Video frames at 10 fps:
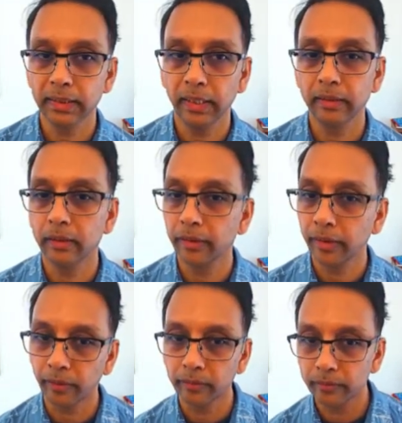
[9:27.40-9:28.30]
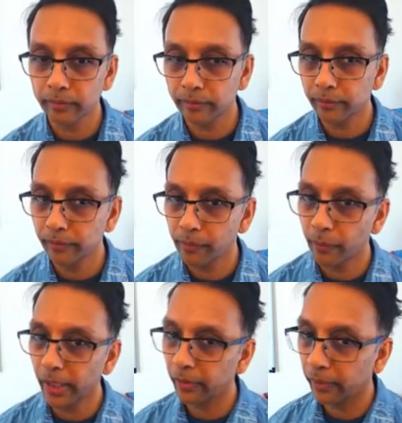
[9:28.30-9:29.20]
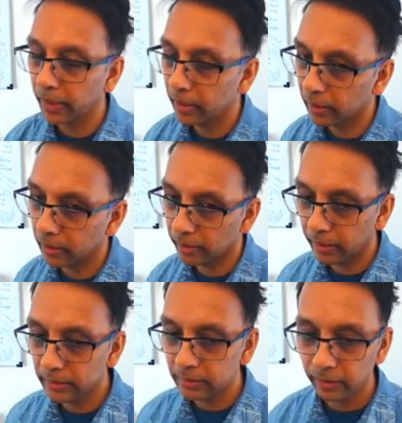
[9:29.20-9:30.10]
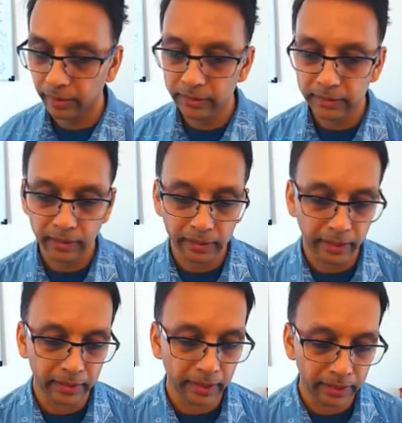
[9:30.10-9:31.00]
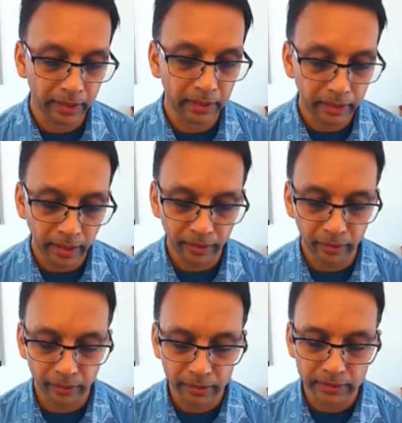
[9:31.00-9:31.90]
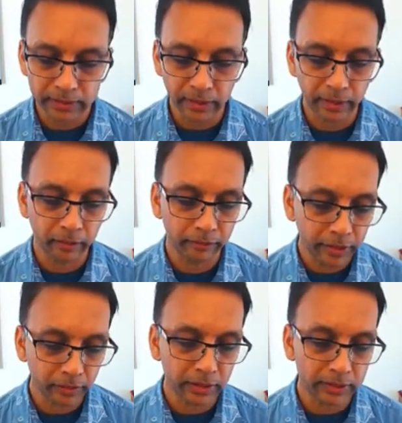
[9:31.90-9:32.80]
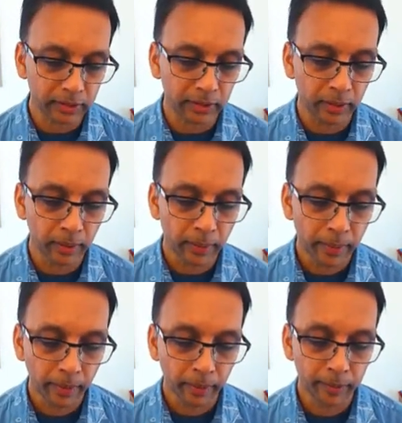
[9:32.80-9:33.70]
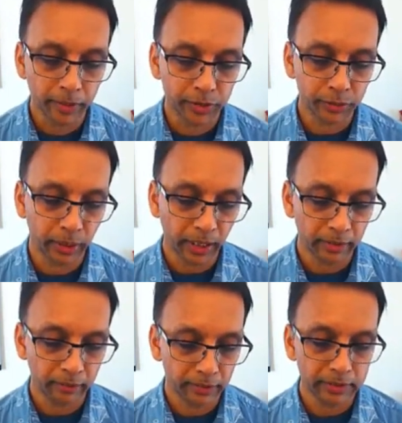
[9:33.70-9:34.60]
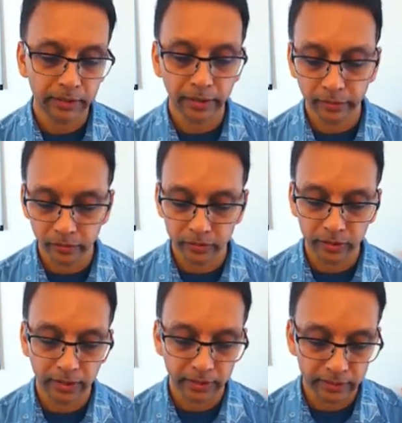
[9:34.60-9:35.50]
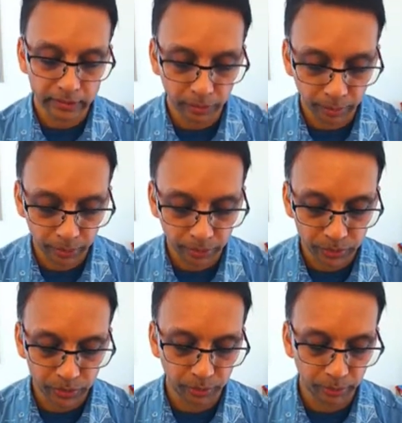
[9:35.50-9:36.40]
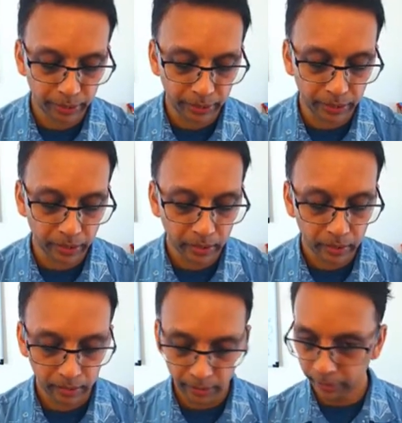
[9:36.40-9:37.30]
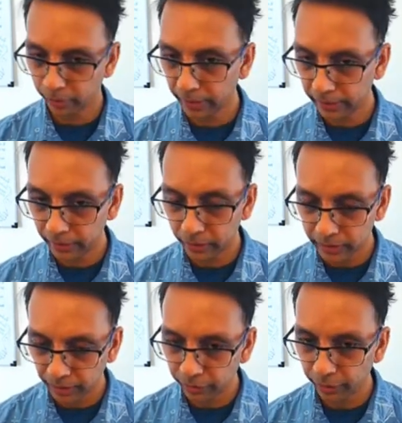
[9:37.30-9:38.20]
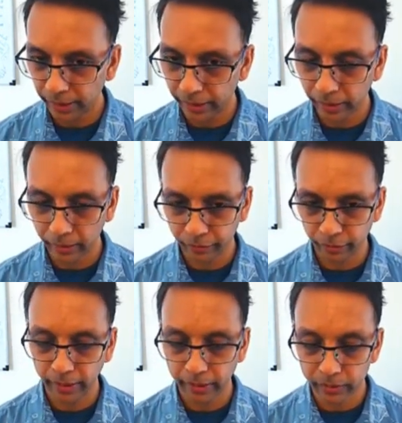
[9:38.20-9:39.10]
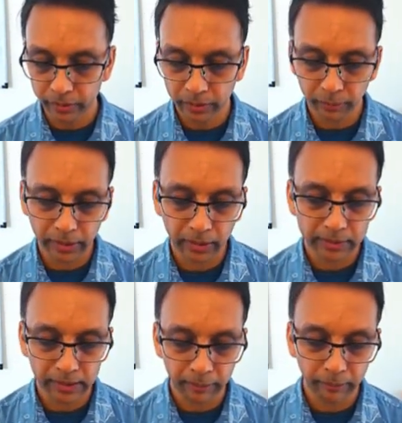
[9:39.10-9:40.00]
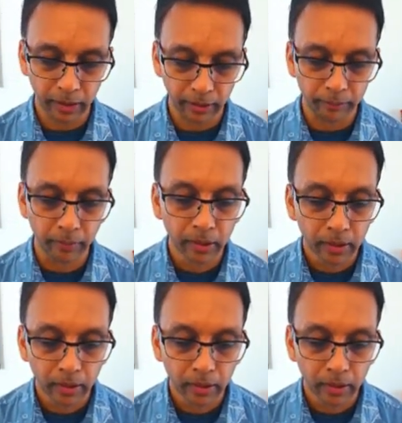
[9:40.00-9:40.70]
said, wearing these things and getting tethered, it's kind of interesting, because we have this technology that is supposed to be liberating us and freeing us, but at the same time,